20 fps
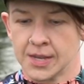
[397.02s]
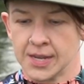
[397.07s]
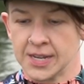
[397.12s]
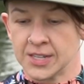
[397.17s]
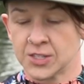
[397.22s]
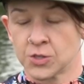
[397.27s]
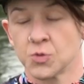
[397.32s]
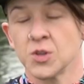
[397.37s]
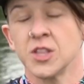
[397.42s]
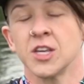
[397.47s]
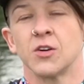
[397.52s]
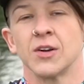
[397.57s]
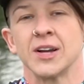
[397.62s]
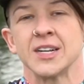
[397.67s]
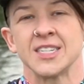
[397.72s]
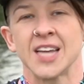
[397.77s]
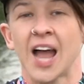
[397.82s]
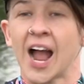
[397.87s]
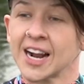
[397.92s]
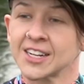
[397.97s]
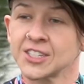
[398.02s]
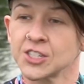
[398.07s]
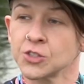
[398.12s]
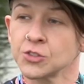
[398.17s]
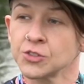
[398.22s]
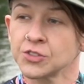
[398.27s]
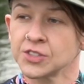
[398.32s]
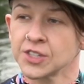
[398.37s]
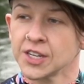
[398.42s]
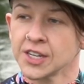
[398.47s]
is a really great
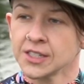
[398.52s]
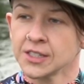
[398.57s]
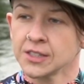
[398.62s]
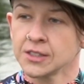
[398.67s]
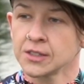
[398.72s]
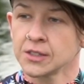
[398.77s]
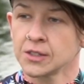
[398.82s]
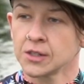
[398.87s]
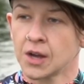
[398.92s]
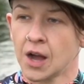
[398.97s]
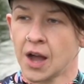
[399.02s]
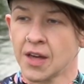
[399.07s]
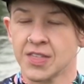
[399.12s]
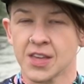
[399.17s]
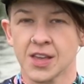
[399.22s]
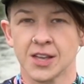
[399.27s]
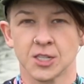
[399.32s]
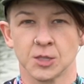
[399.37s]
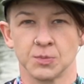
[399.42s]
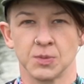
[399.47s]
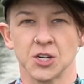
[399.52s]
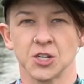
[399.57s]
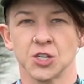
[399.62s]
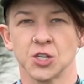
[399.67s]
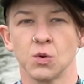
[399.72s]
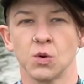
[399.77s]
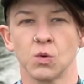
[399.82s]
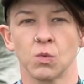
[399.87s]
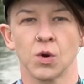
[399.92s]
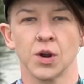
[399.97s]
tactical thing. I think
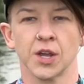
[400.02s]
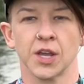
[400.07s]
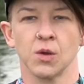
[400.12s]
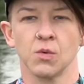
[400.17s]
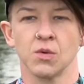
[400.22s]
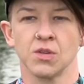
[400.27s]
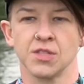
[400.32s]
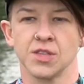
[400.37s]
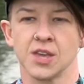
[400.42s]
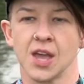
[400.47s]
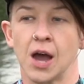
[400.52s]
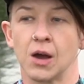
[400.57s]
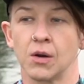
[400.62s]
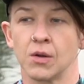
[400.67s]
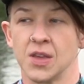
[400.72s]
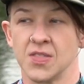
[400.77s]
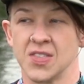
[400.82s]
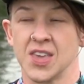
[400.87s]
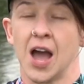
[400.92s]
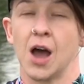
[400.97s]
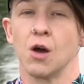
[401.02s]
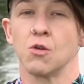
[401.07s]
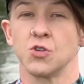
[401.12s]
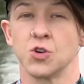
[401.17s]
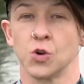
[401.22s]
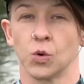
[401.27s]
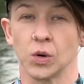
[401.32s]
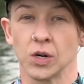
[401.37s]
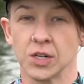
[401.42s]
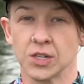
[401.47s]
especially when working with in the
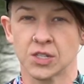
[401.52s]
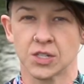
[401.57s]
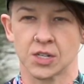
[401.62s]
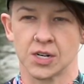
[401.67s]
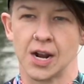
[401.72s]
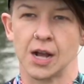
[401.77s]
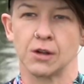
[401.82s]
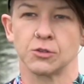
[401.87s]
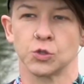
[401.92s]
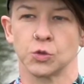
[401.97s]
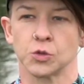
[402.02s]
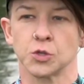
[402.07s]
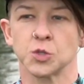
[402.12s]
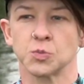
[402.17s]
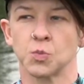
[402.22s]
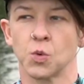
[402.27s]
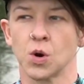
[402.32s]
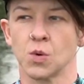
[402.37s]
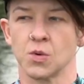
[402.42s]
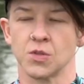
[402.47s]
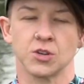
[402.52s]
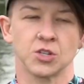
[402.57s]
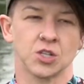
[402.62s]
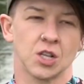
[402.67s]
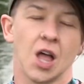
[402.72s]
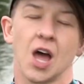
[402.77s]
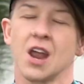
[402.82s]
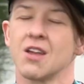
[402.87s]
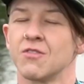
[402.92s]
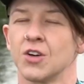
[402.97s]
outdoors and an outdoor sport where there's a
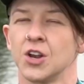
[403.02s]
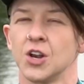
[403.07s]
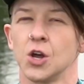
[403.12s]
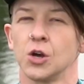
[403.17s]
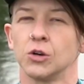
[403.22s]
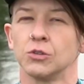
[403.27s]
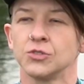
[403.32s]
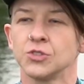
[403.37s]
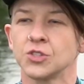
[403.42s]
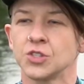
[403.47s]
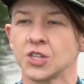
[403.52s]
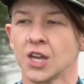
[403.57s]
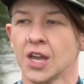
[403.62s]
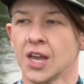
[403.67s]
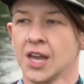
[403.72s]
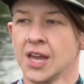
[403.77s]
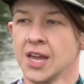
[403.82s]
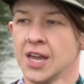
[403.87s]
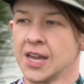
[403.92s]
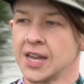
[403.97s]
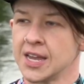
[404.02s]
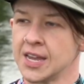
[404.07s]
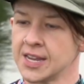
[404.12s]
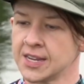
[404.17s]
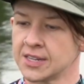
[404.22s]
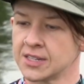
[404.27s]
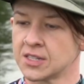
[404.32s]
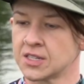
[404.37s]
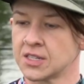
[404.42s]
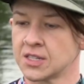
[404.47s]
lot of unknowns,
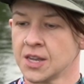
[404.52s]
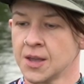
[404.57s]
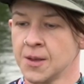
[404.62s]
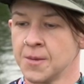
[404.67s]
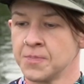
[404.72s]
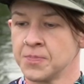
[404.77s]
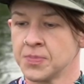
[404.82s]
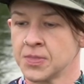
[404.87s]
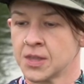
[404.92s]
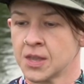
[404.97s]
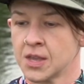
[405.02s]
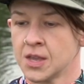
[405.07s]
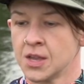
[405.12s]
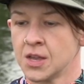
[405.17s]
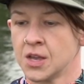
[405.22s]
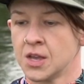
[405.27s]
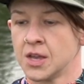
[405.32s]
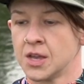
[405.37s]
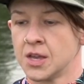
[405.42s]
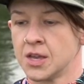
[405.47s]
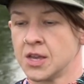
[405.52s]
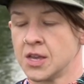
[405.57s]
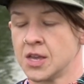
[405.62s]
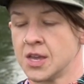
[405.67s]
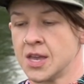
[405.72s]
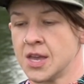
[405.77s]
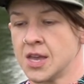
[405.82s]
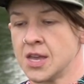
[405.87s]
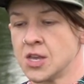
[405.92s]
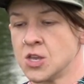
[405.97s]
is
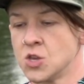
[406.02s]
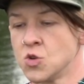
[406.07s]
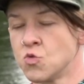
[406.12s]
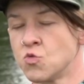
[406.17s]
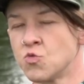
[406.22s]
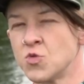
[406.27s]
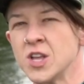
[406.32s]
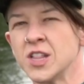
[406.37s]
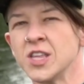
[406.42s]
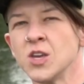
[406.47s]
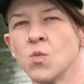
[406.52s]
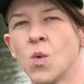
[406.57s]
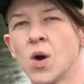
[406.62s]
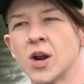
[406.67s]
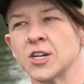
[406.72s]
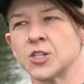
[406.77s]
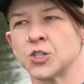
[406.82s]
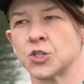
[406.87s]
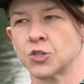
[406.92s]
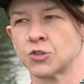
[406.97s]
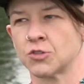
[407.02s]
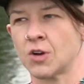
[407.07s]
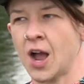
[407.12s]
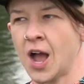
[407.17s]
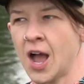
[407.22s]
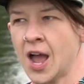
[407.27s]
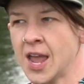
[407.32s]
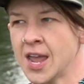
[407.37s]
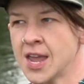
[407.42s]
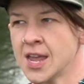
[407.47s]
you really want to
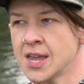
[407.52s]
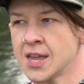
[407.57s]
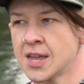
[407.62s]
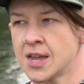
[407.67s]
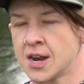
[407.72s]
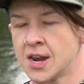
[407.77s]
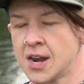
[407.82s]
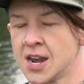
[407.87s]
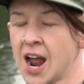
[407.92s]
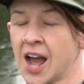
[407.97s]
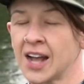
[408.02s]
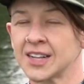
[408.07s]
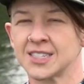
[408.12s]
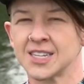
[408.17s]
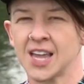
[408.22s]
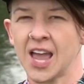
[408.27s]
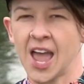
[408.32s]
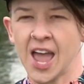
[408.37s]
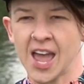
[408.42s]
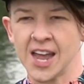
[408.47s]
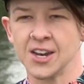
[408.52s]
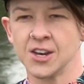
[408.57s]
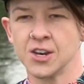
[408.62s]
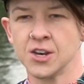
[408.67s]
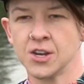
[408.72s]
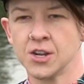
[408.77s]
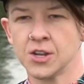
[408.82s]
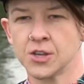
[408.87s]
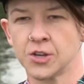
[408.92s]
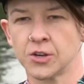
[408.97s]
try not to
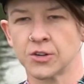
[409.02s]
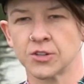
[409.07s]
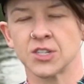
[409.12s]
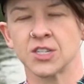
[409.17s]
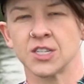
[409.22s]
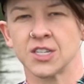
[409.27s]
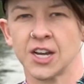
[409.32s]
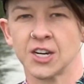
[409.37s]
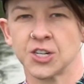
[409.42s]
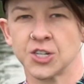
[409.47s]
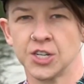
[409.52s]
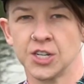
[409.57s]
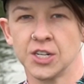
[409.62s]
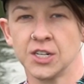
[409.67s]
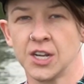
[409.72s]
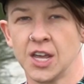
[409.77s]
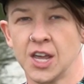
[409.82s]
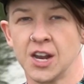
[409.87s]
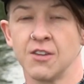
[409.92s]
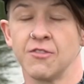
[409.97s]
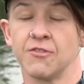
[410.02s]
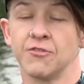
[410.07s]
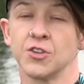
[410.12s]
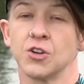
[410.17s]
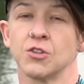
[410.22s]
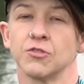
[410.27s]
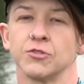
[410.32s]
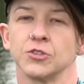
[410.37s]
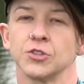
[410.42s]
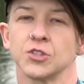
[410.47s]
end your session in a
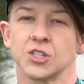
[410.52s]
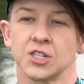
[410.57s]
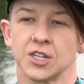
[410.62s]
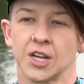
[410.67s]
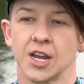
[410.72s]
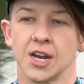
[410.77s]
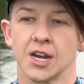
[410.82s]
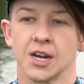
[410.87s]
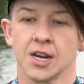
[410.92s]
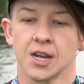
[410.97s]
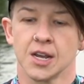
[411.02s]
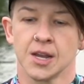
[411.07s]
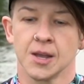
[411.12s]
fearful state.